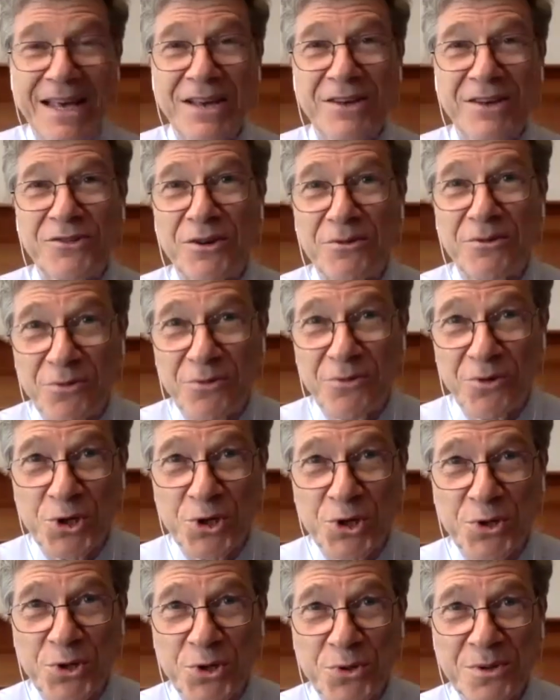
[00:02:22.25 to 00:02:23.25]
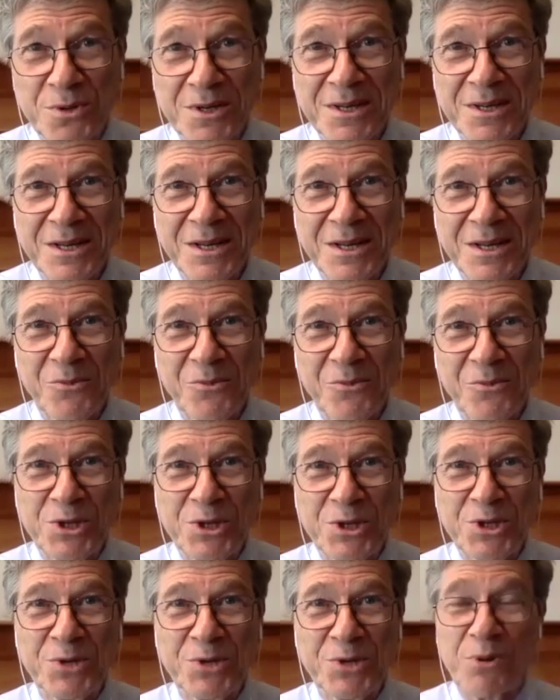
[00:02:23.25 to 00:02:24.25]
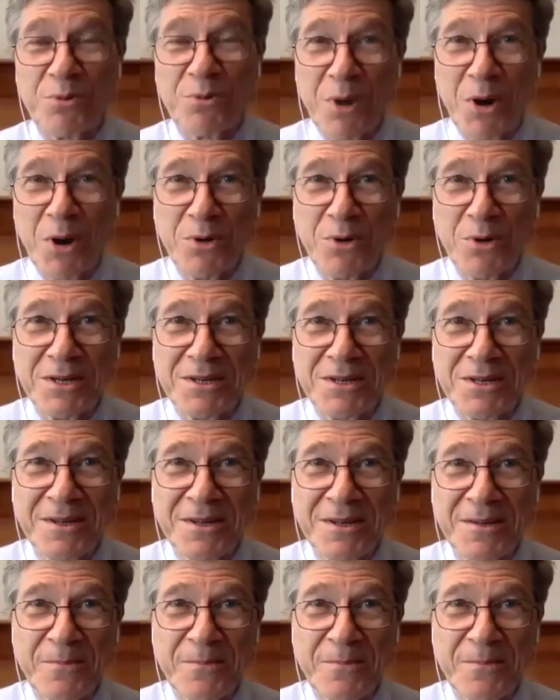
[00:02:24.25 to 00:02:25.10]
is a virtue. We should promote it